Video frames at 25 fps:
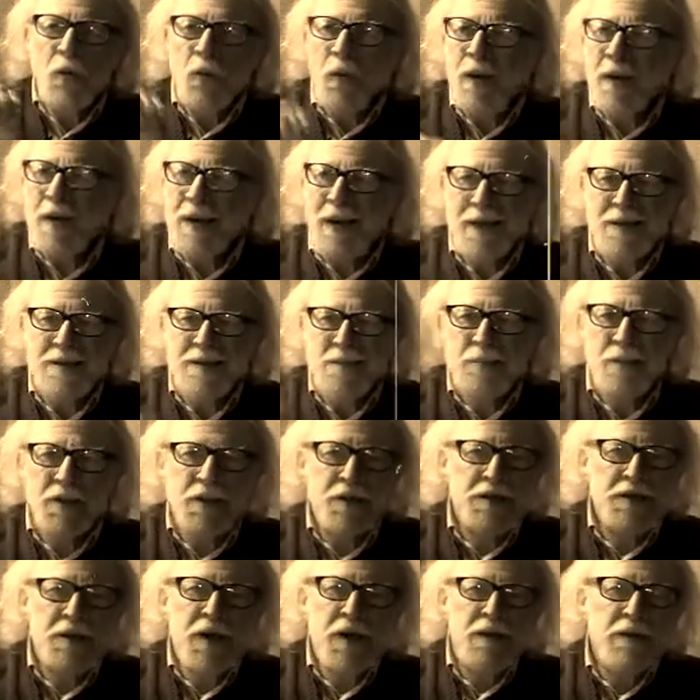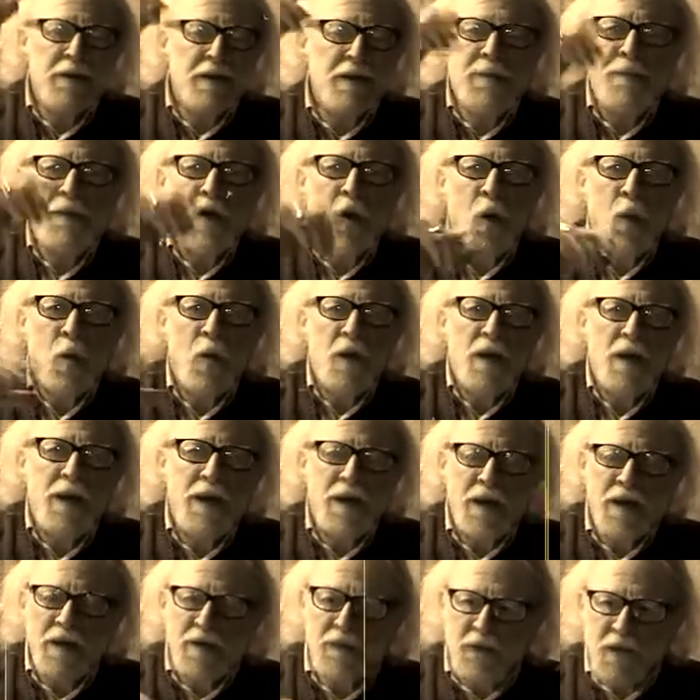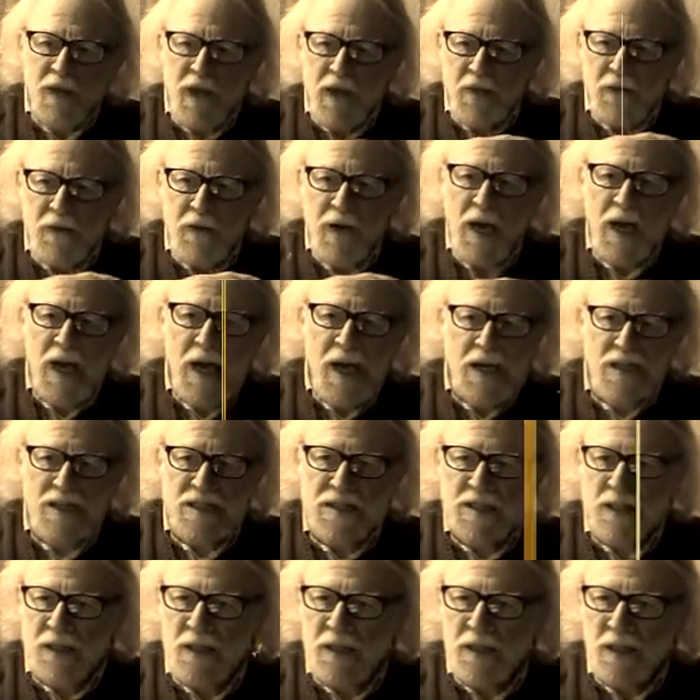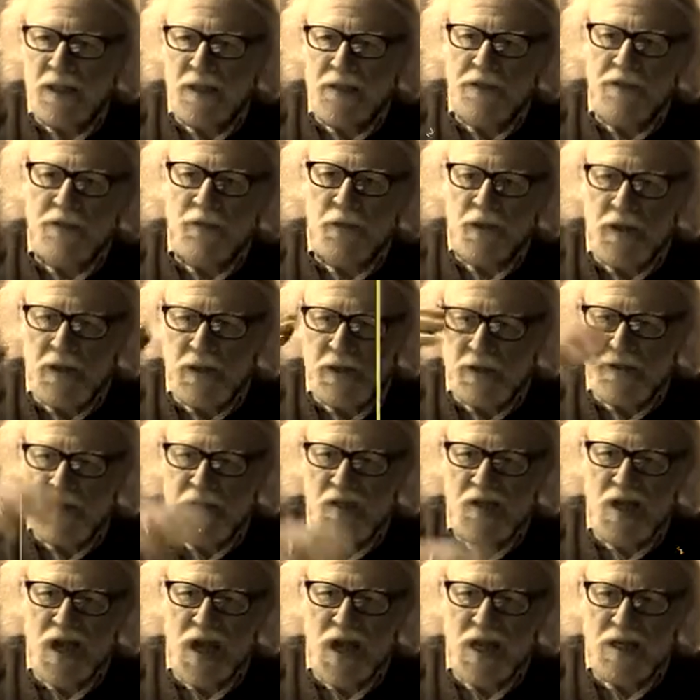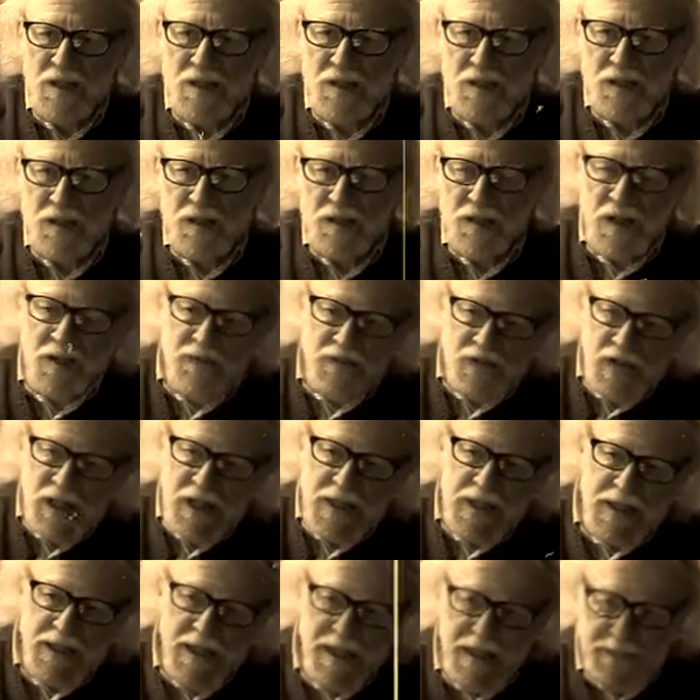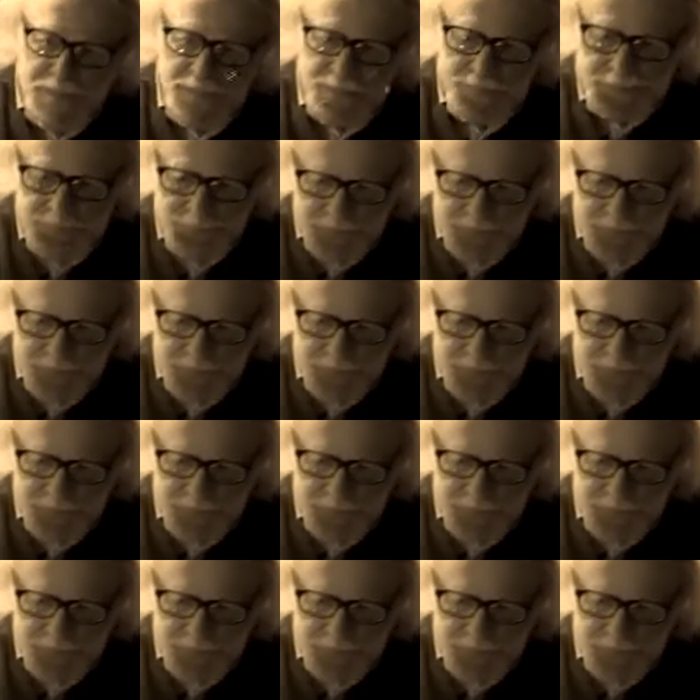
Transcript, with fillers: One has a bunch of, I don't even know what in it, and the other has uh, underwear and socks and stuff like that.